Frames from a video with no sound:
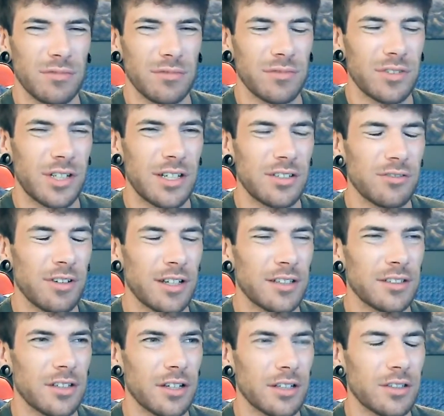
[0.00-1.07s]
cheese
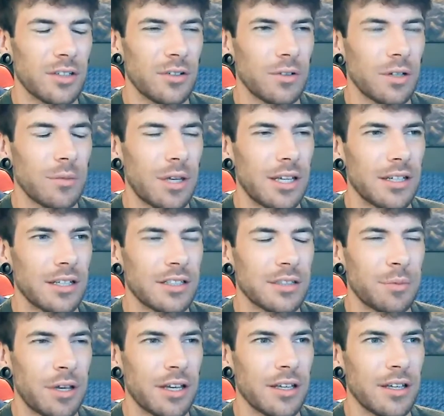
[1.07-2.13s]
strings, like, do you know what I mean? It's a
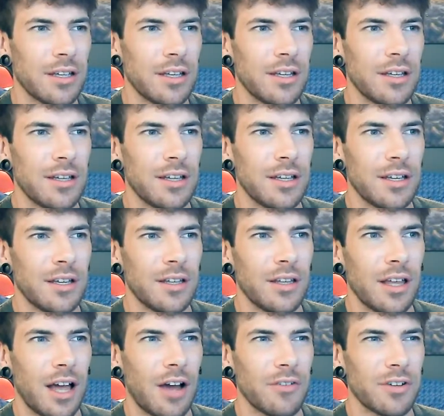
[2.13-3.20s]
bit.
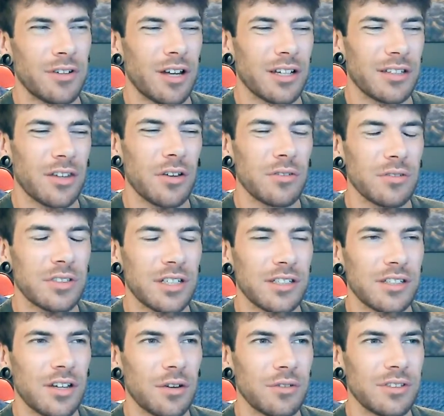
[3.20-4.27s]
I haven't liked those
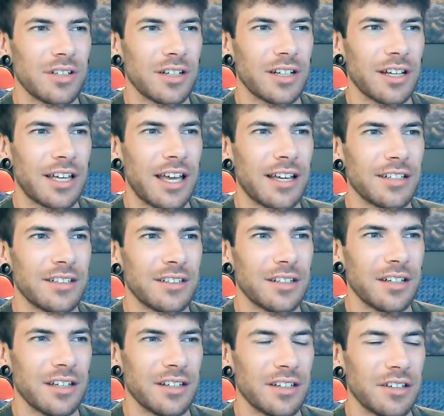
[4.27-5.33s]
since I was like a kid,
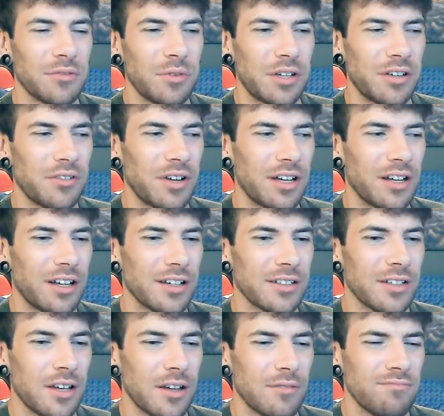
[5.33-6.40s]
and when you realise,
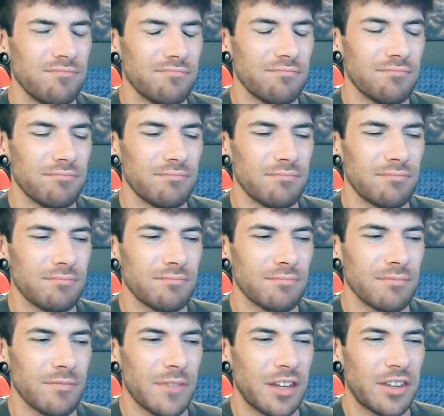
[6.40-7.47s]

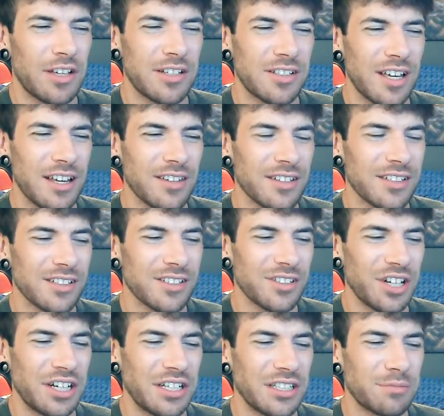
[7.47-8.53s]
they say this is
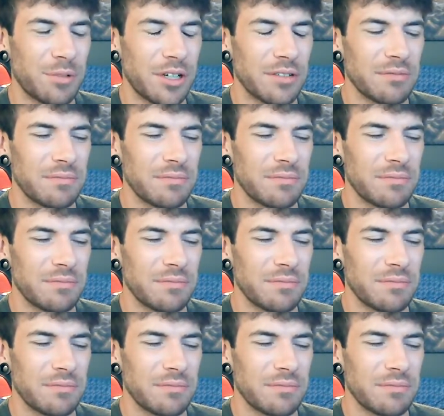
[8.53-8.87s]
cheese, but